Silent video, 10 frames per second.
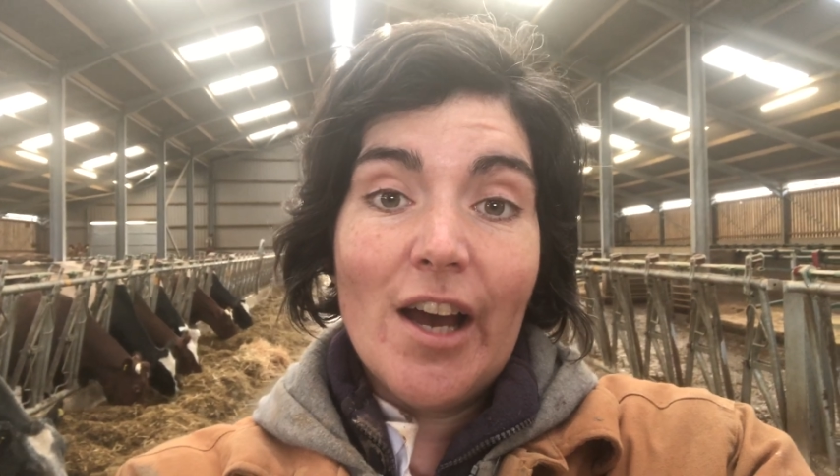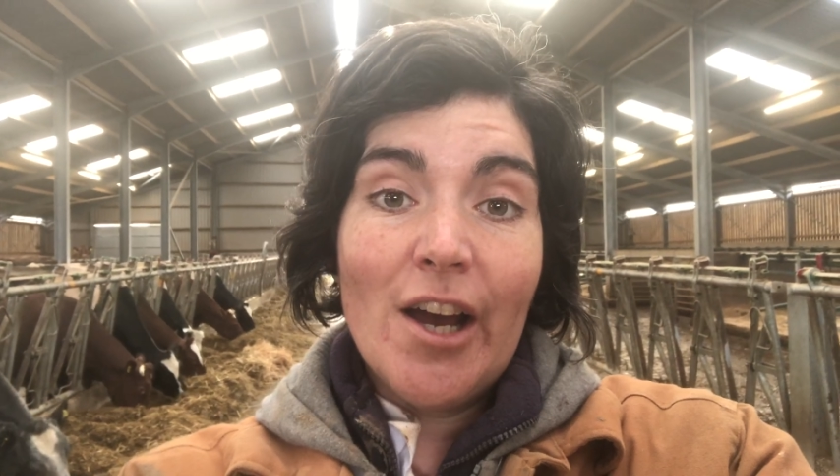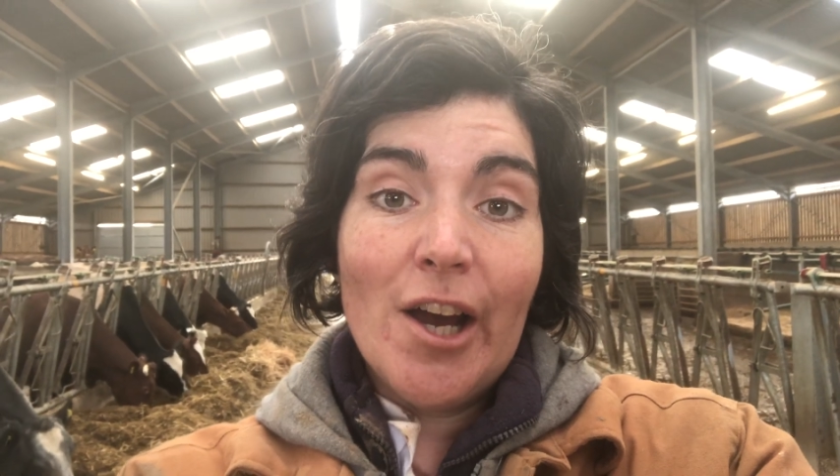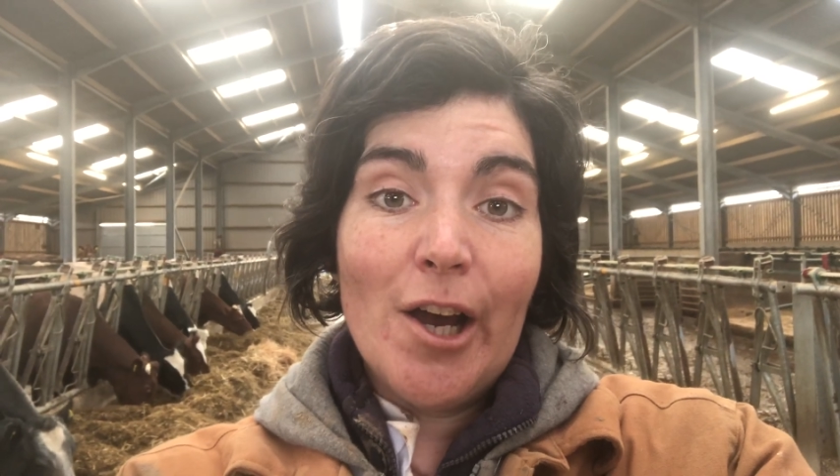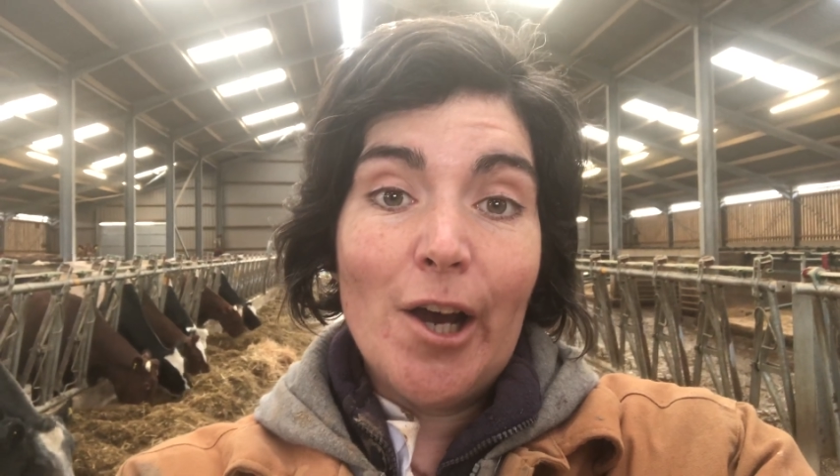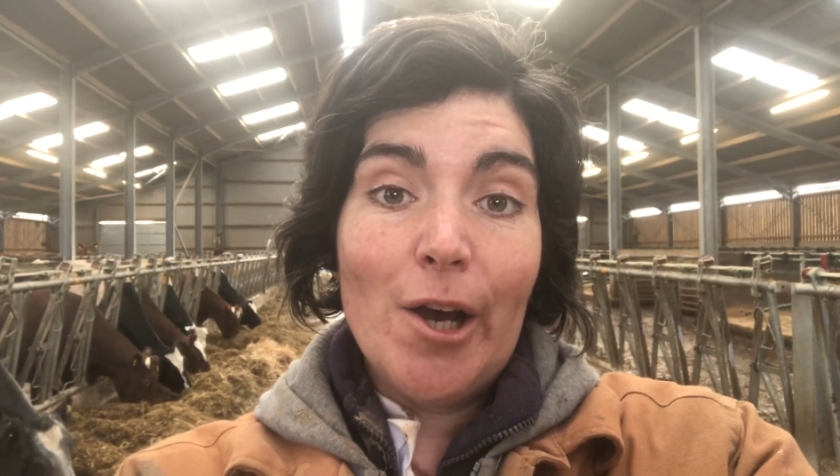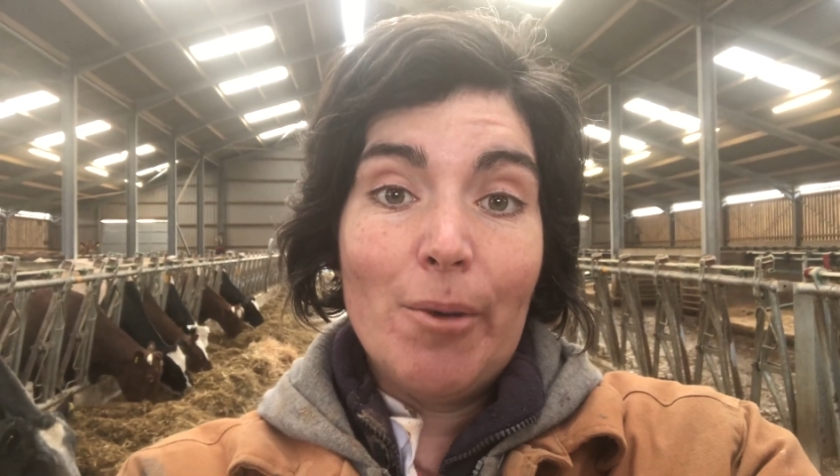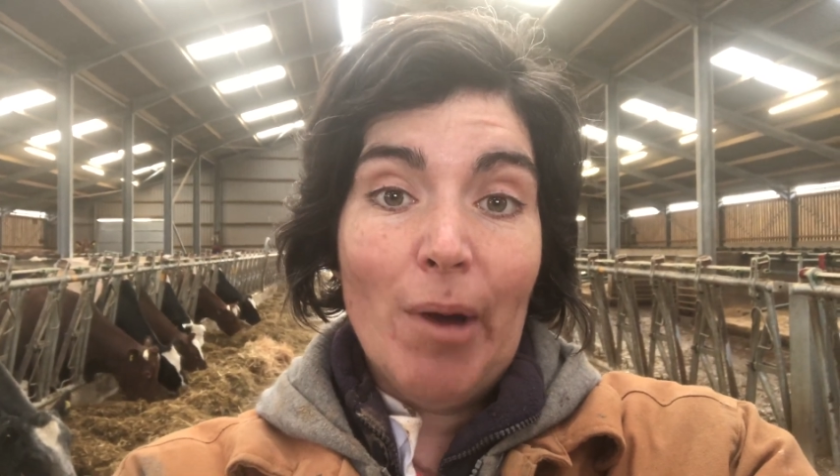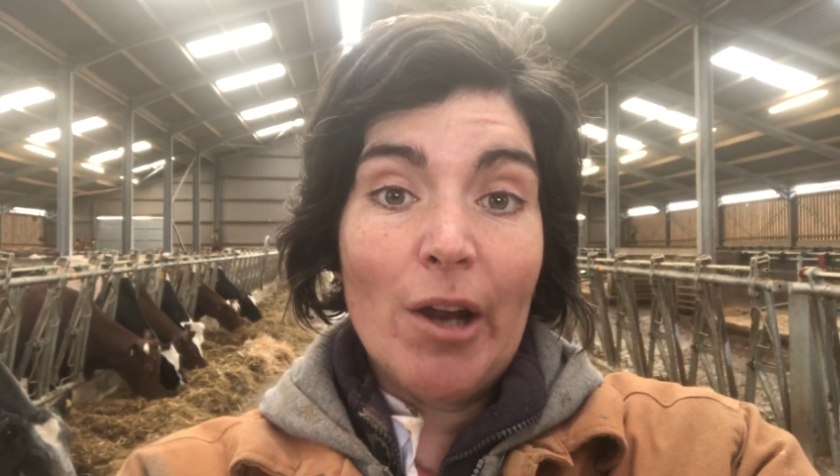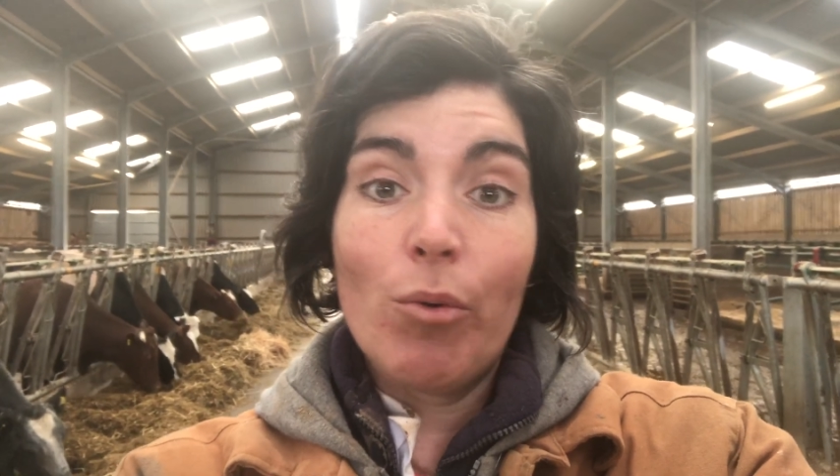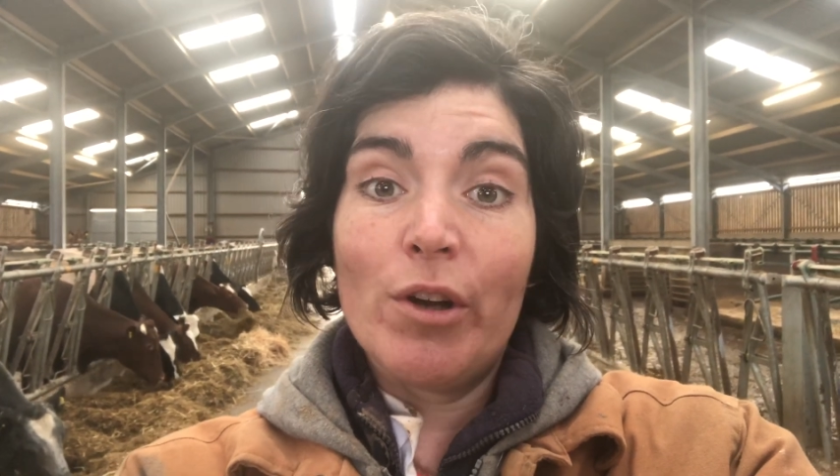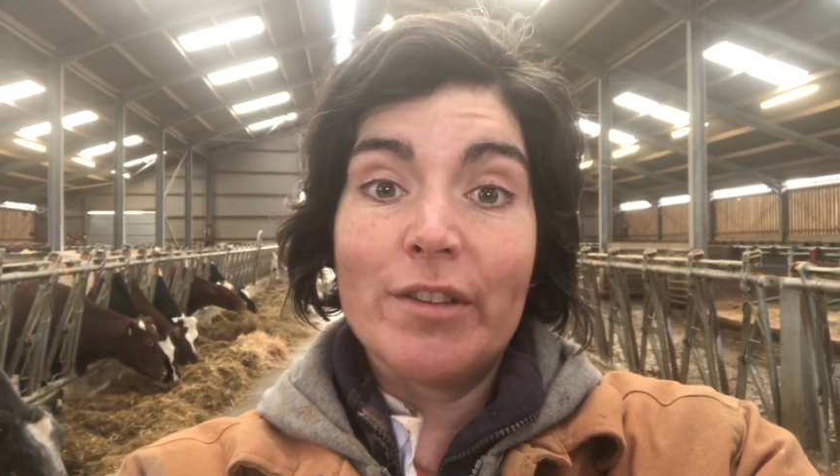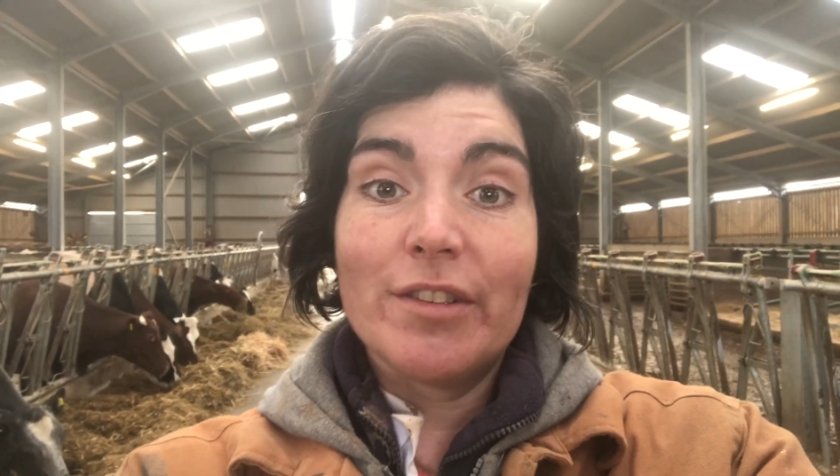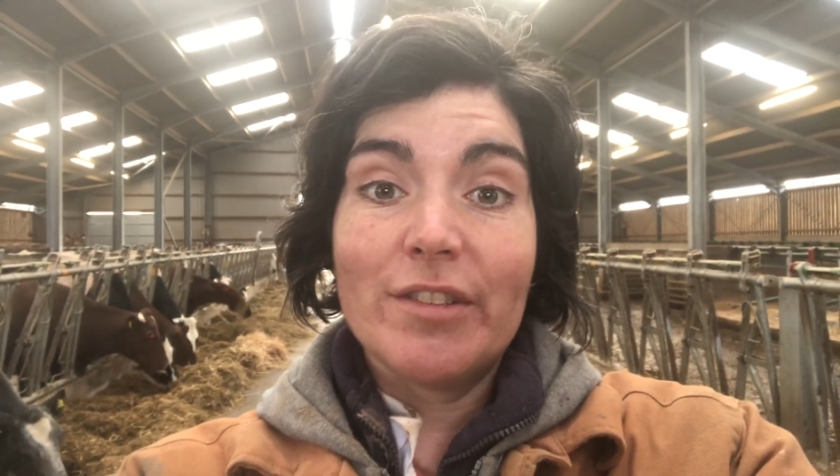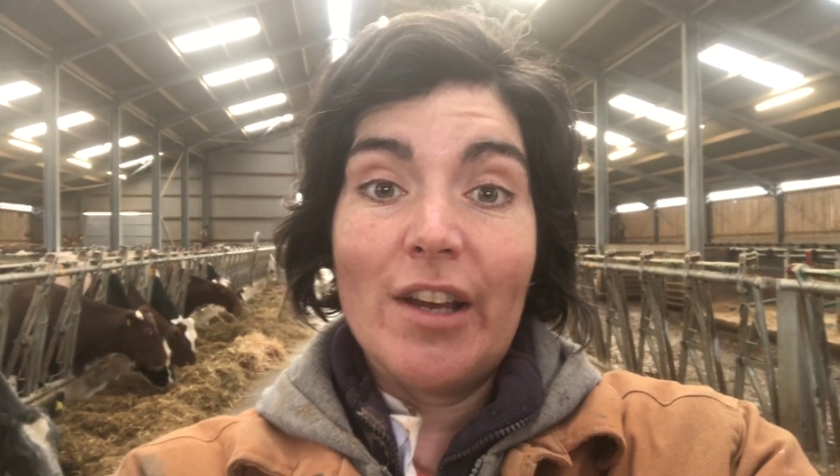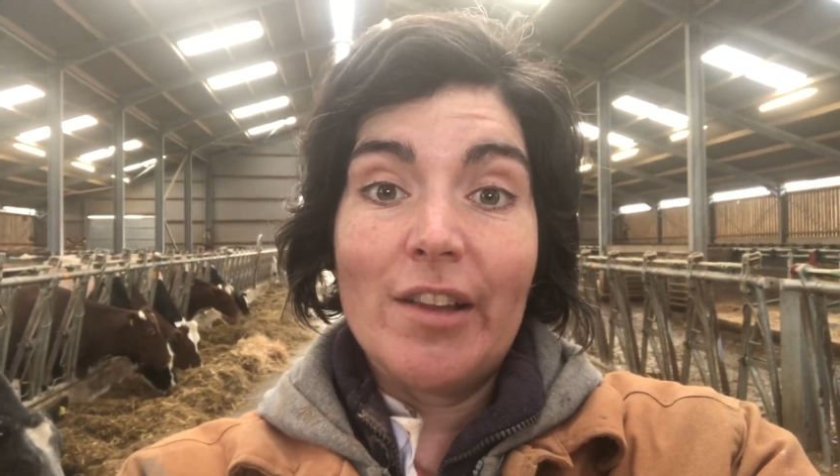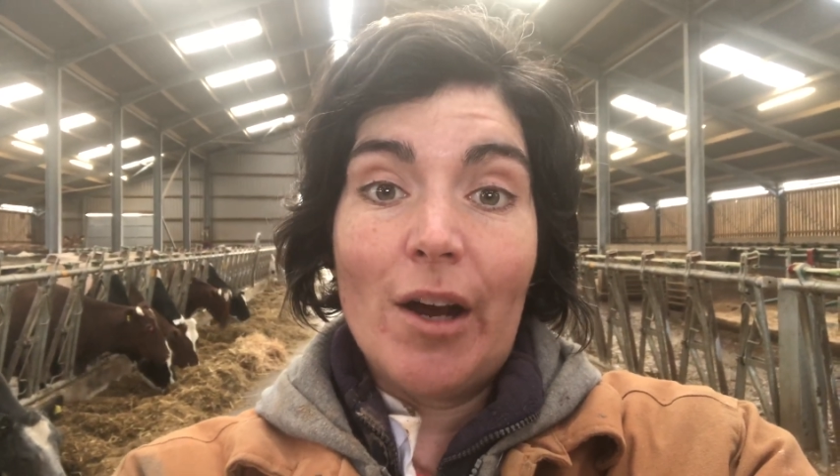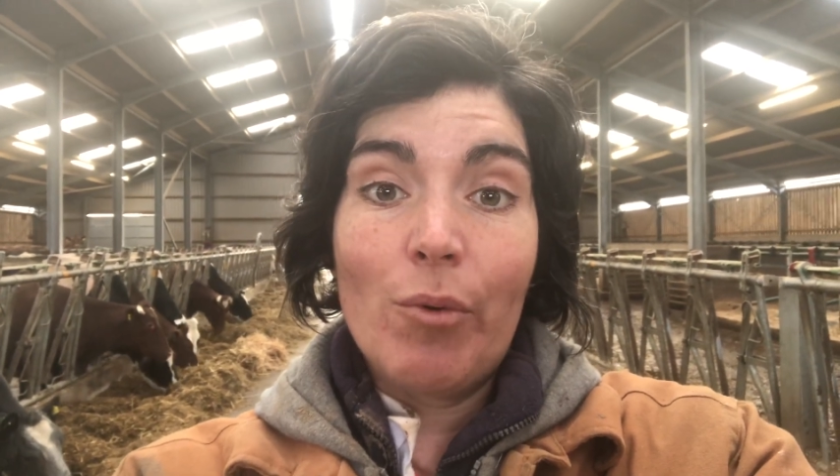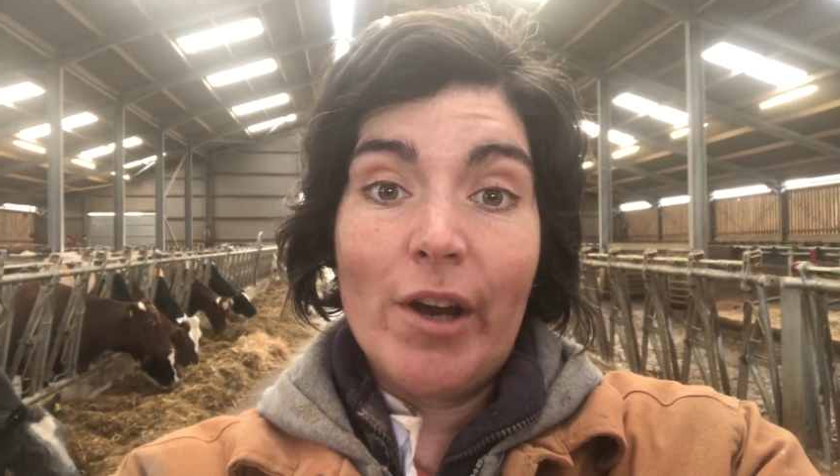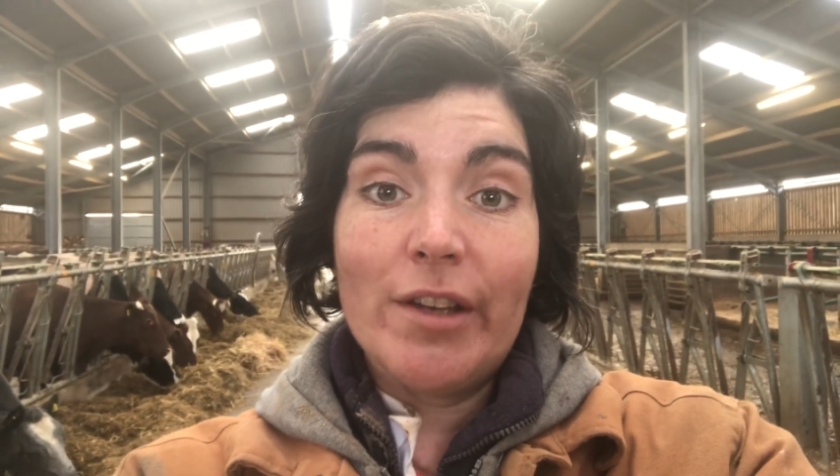And I want it to stay
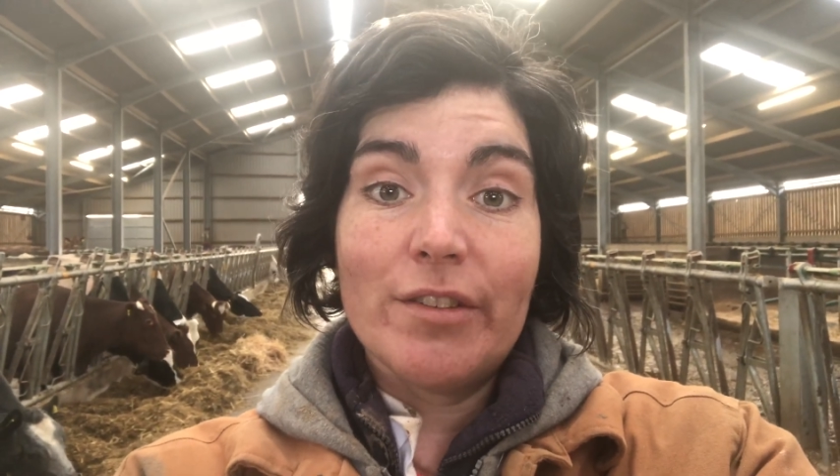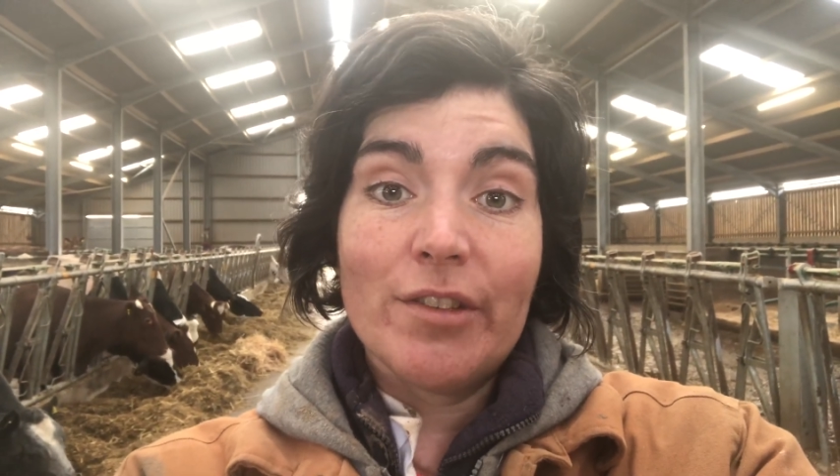that way.